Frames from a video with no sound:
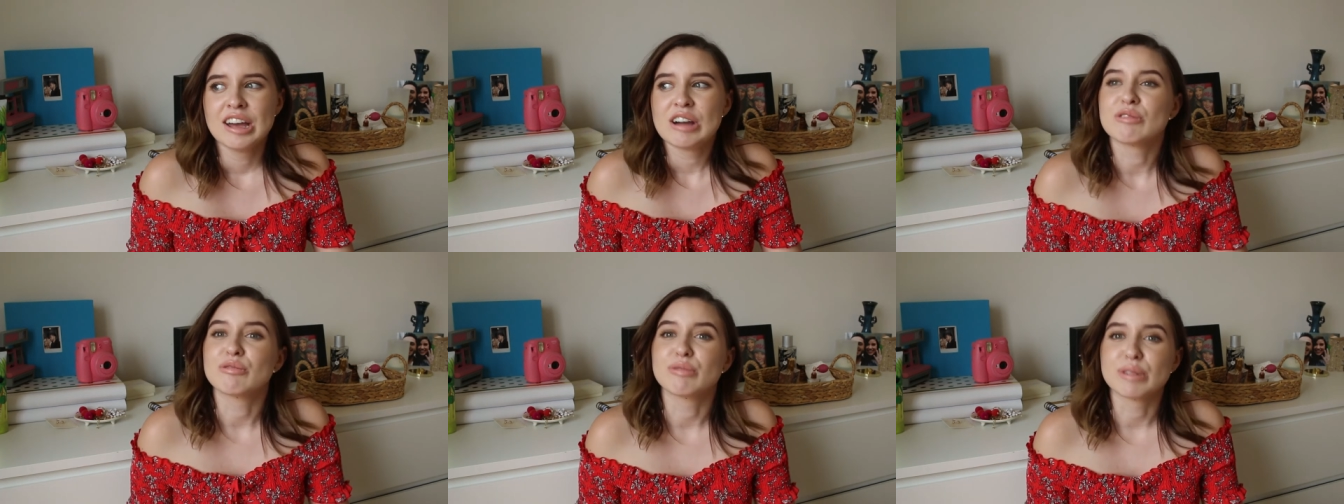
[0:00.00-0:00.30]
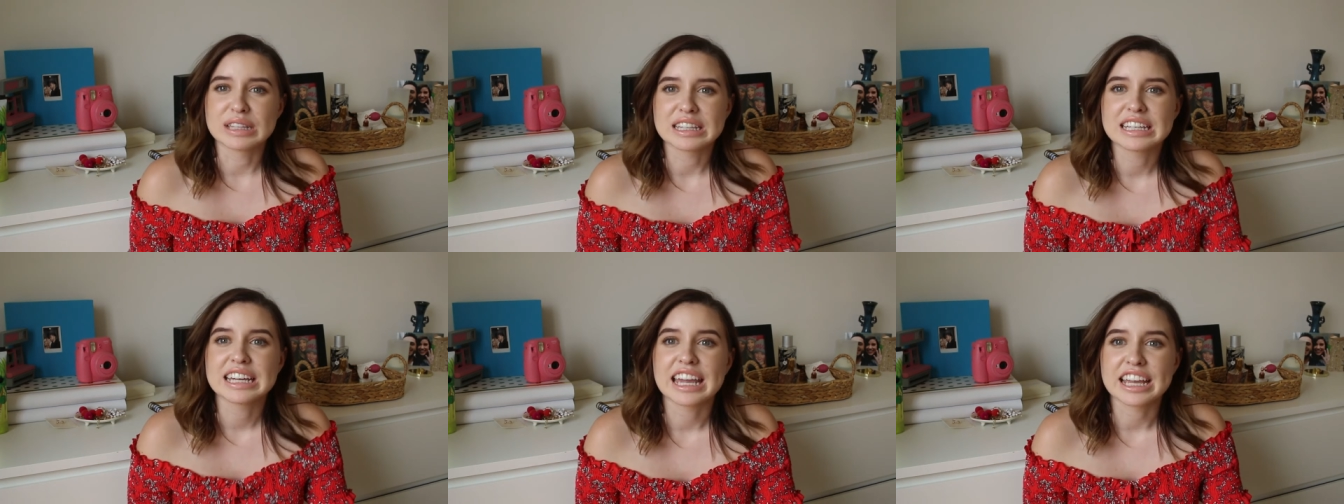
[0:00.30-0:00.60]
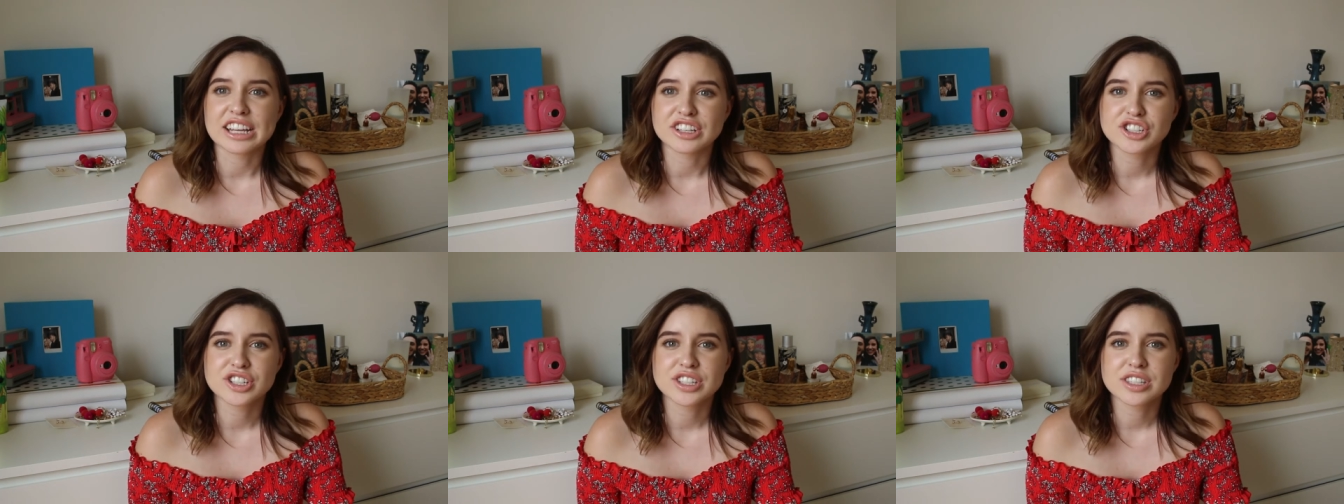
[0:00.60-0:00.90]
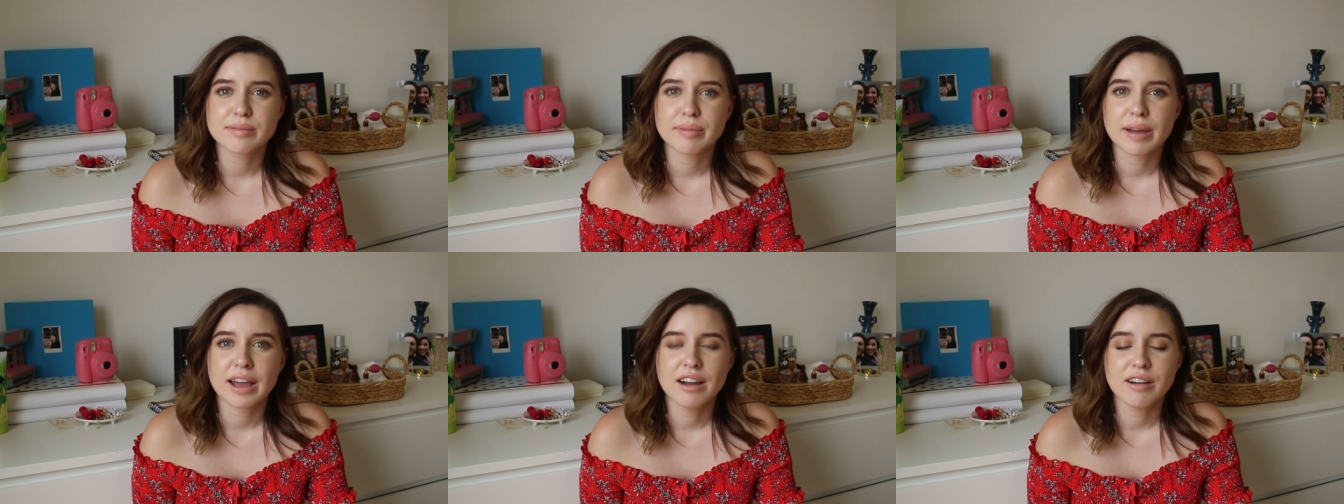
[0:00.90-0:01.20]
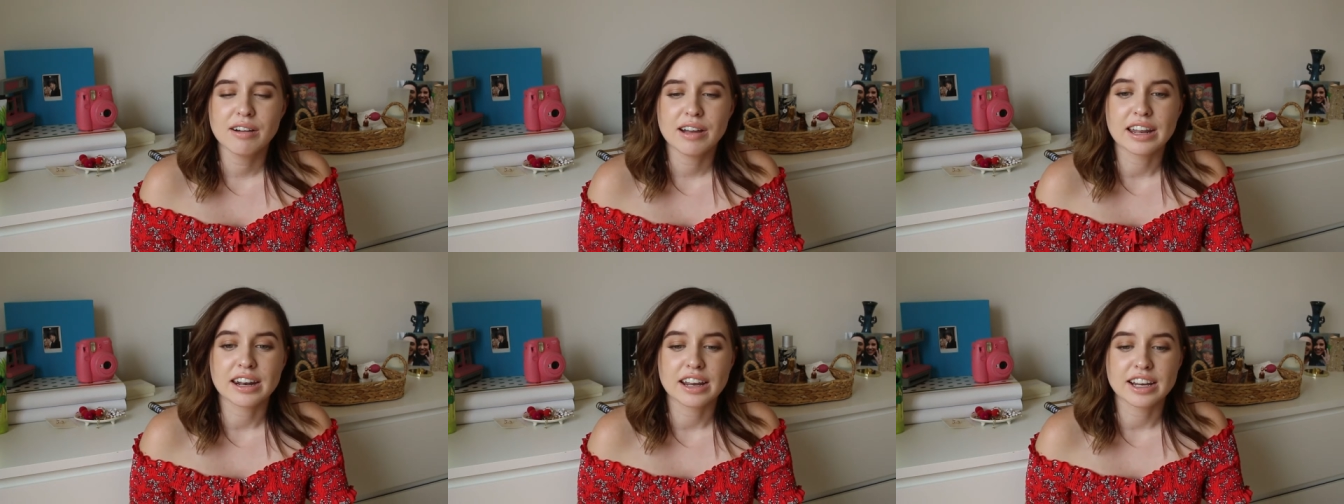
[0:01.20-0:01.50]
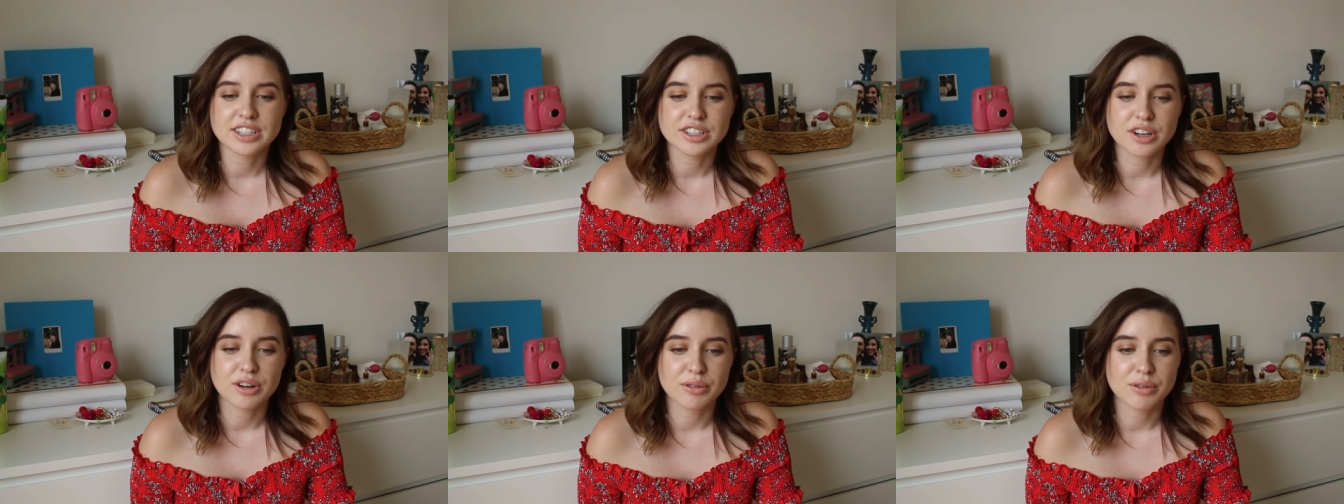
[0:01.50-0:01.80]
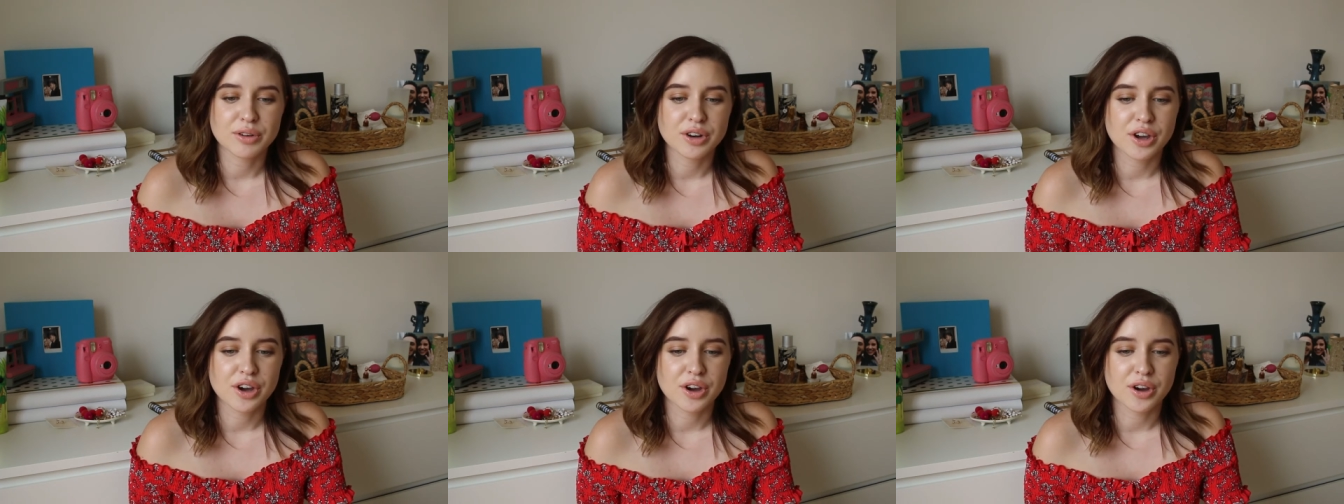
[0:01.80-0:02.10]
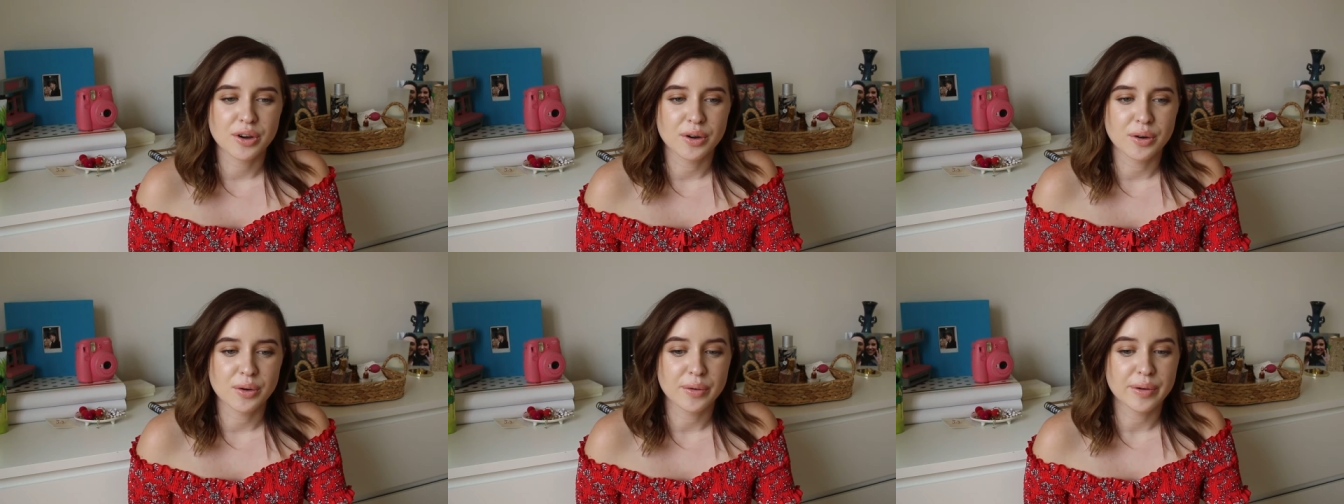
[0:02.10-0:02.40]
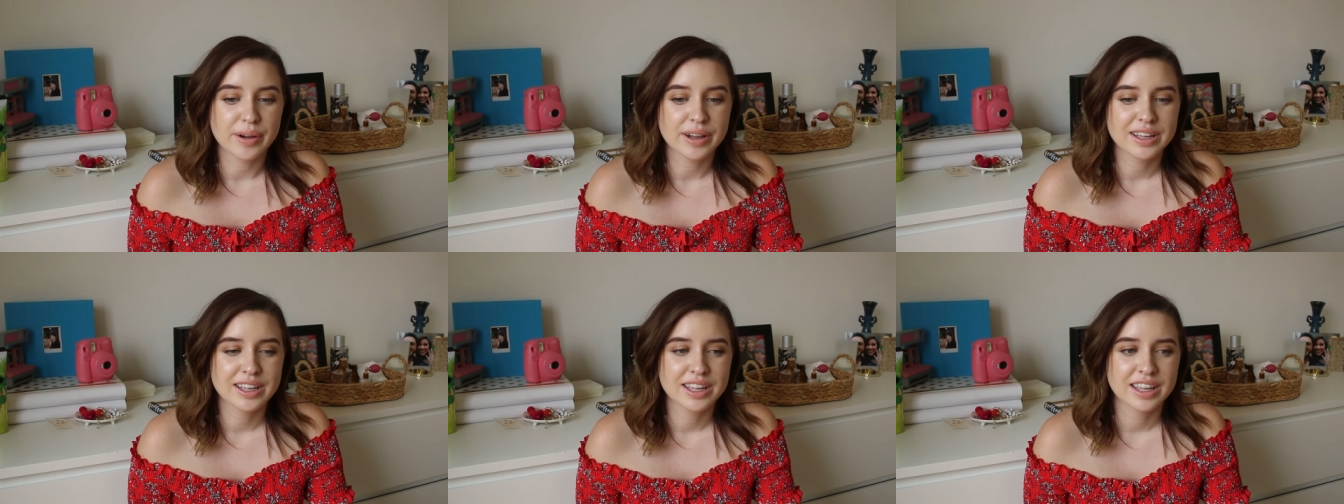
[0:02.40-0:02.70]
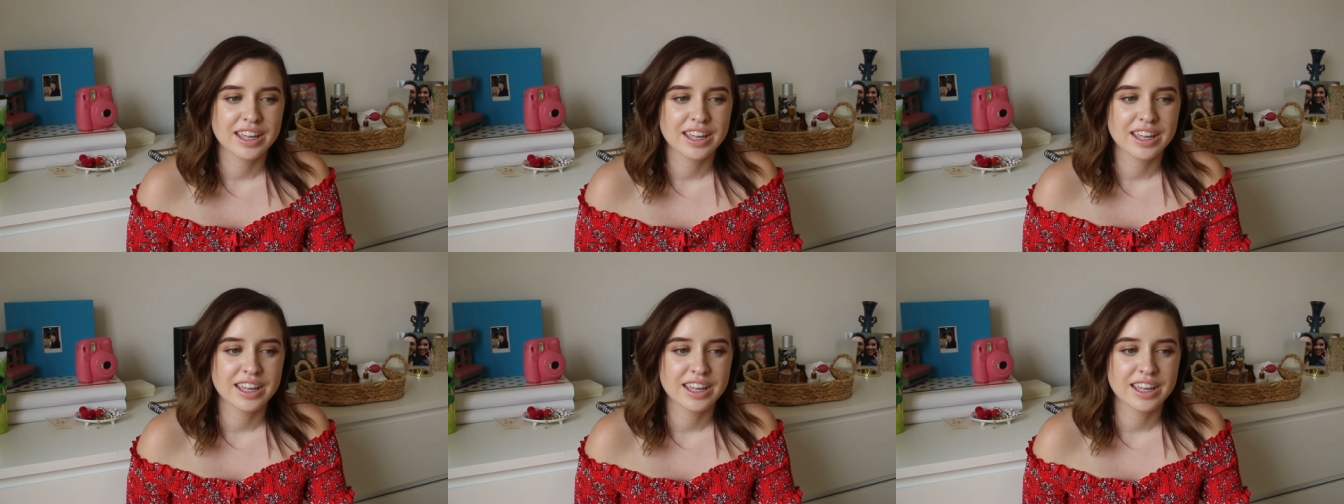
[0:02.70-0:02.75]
really anxious about, and I don't know